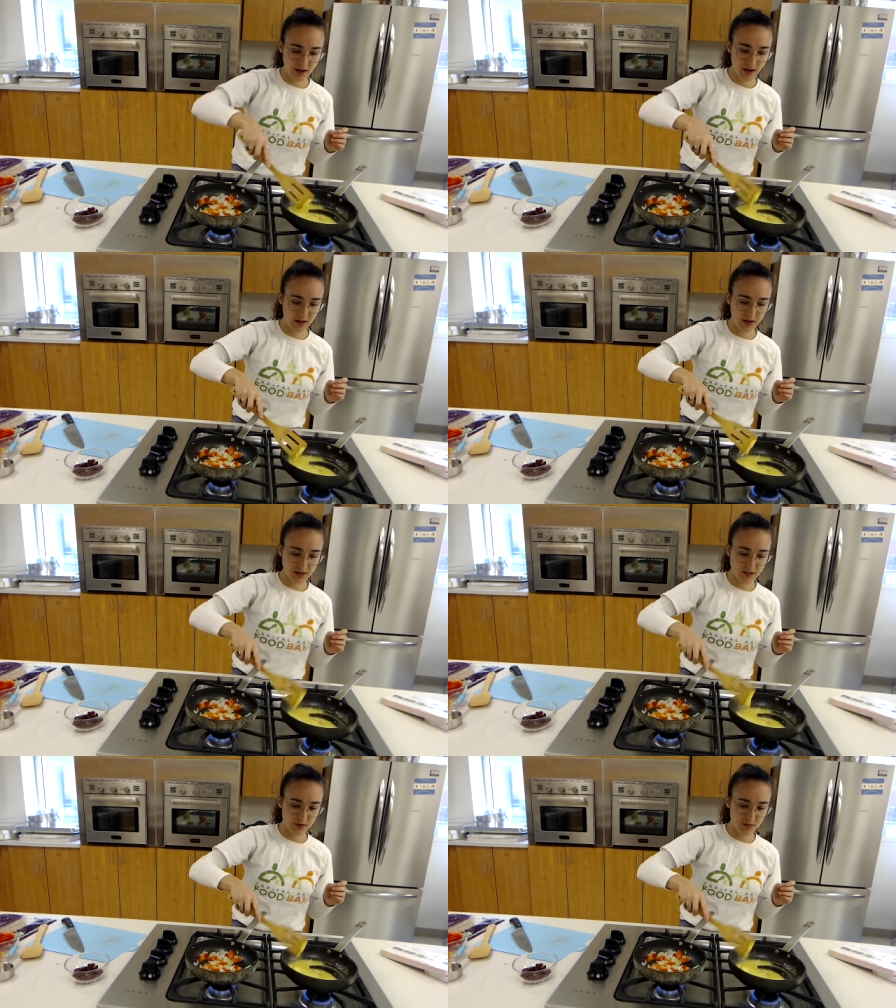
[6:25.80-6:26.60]
Egg
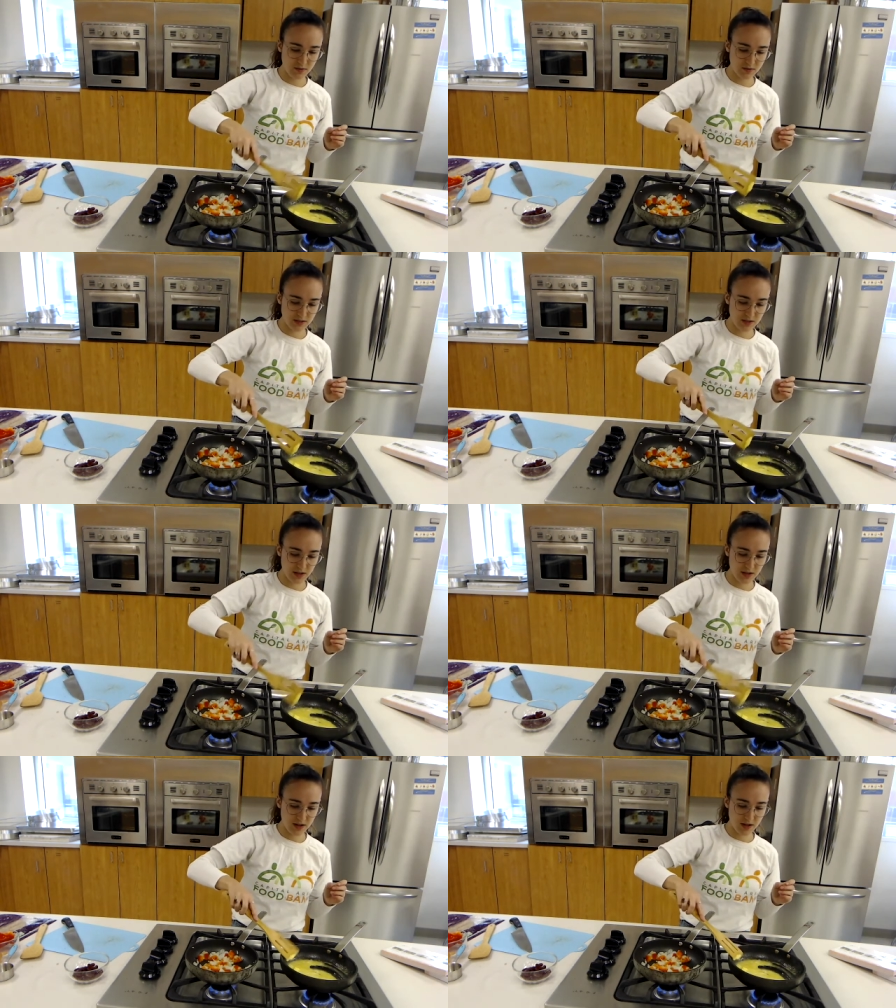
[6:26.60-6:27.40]
is almost
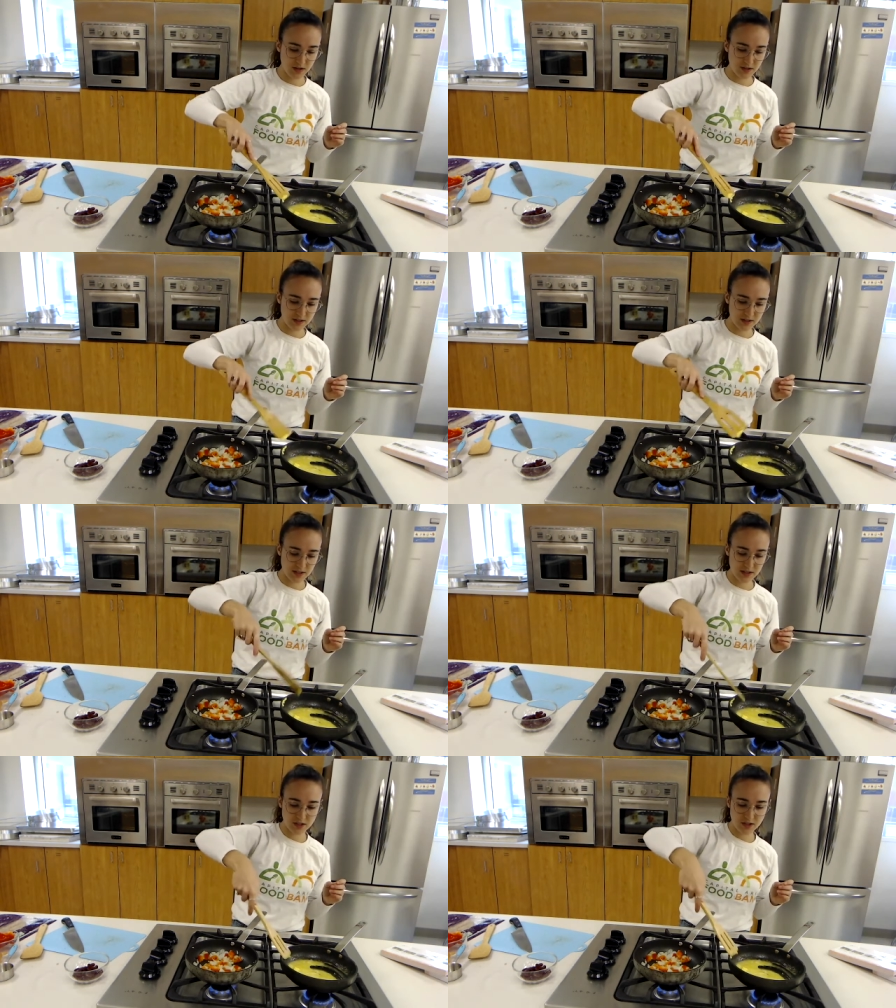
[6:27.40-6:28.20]
there. You can
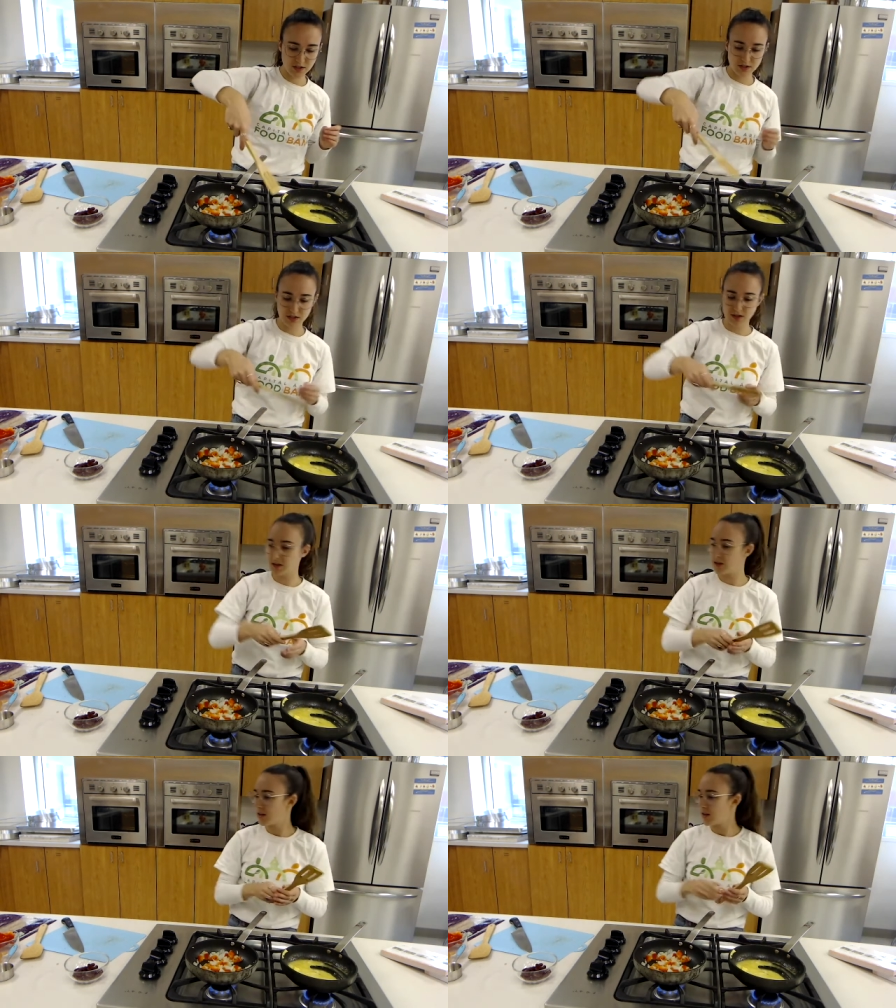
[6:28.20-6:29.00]
see it's starting to
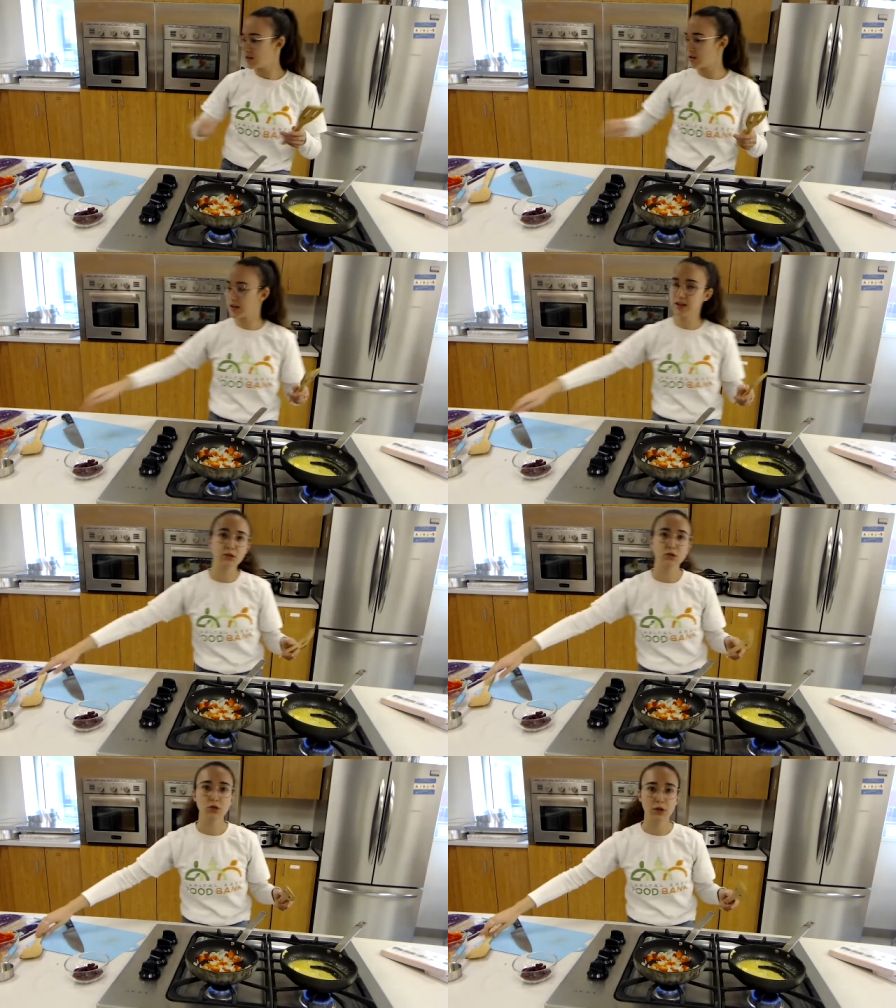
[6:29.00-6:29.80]
look like
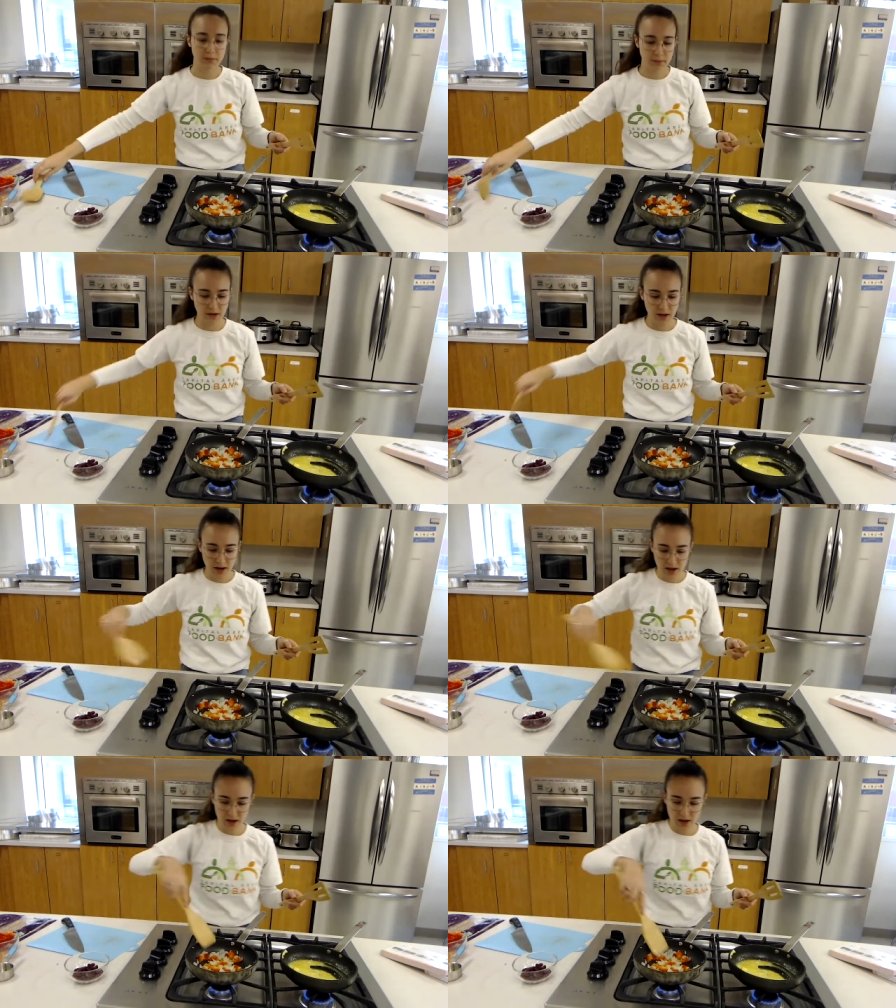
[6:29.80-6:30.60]
a scrambled
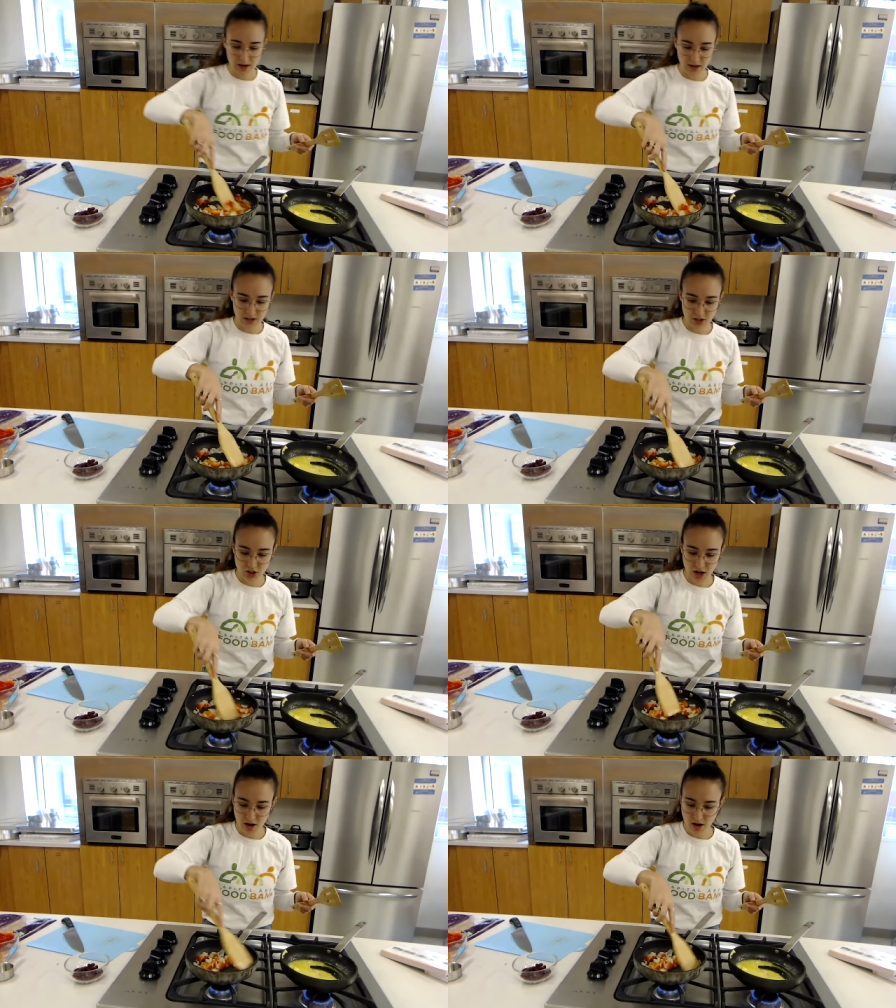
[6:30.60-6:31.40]
egg. Let's
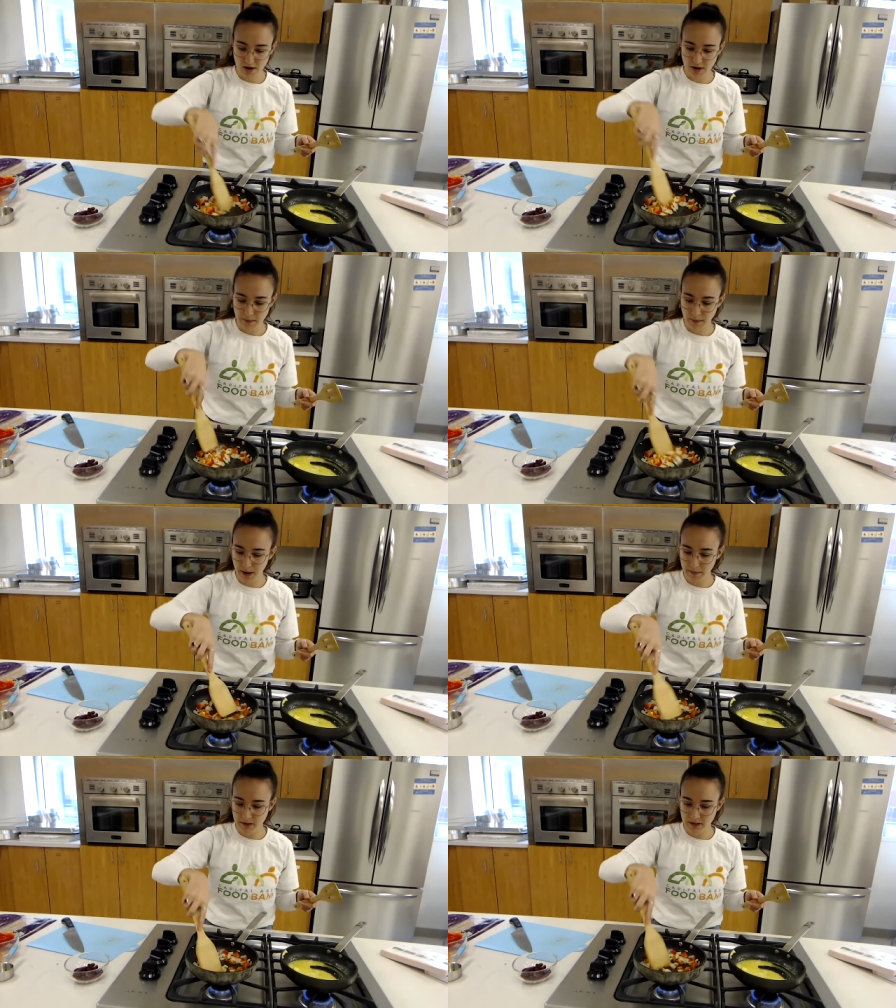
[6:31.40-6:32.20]
check on our
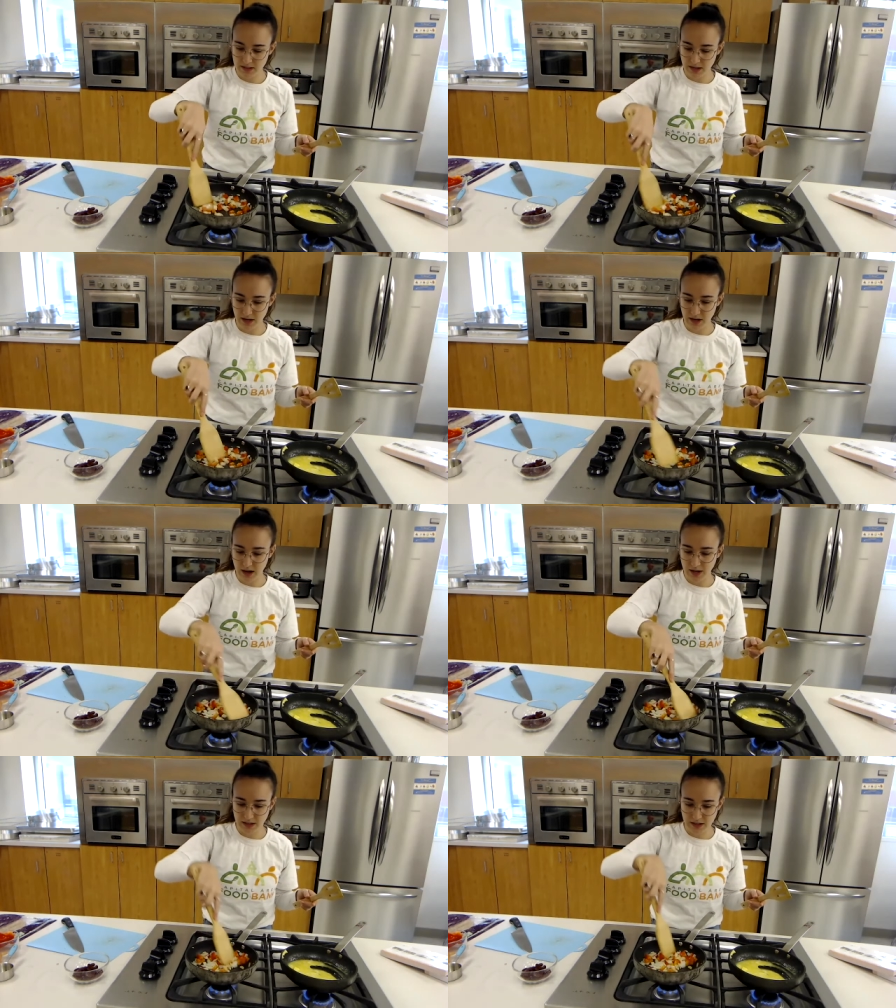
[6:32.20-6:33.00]
peppers and
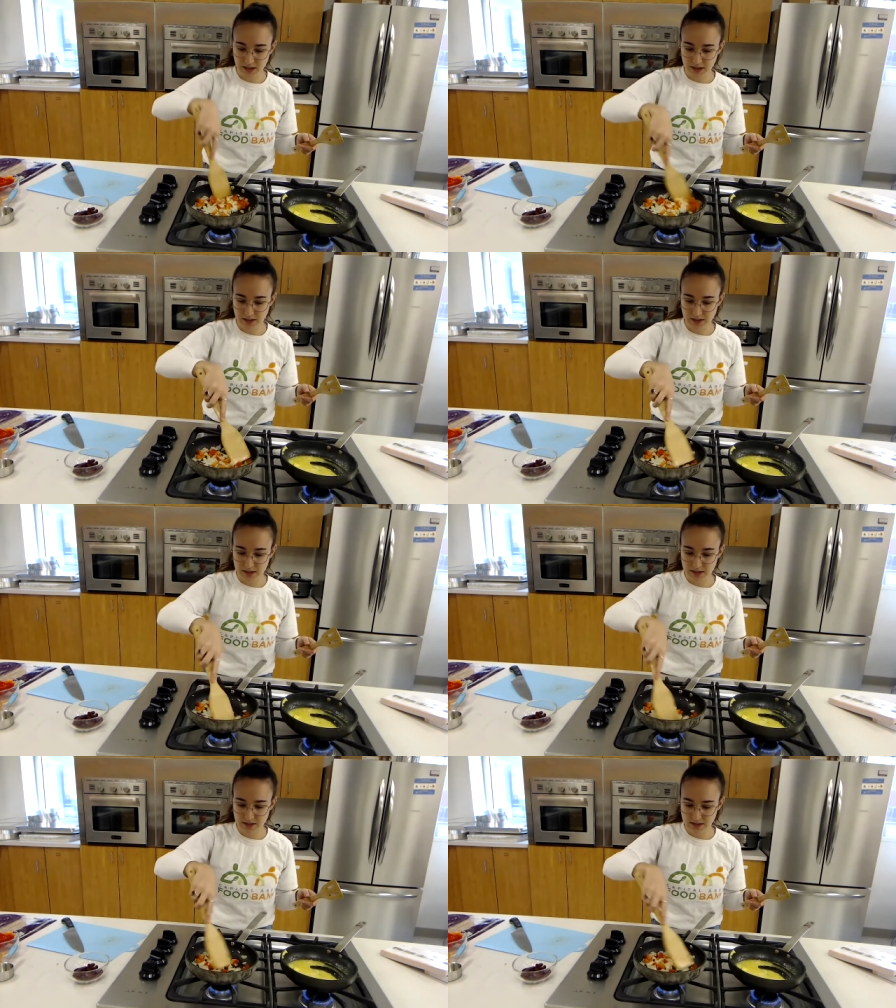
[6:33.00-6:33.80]

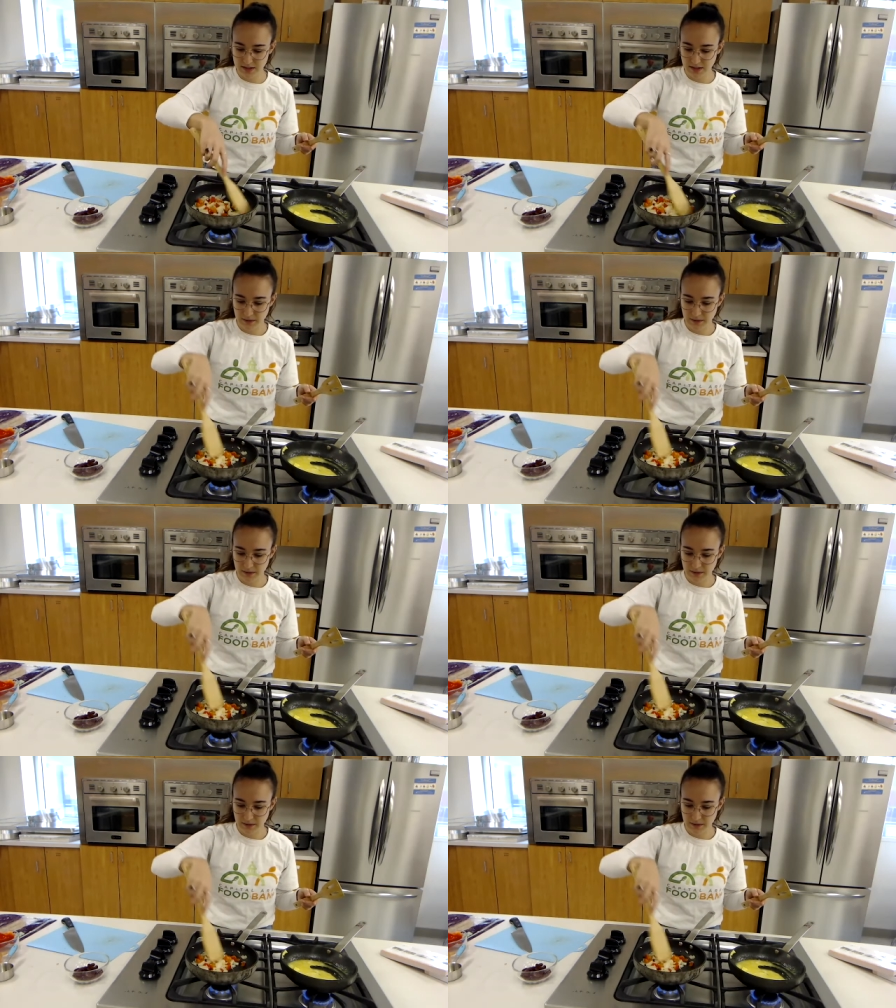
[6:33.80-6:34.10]
onions.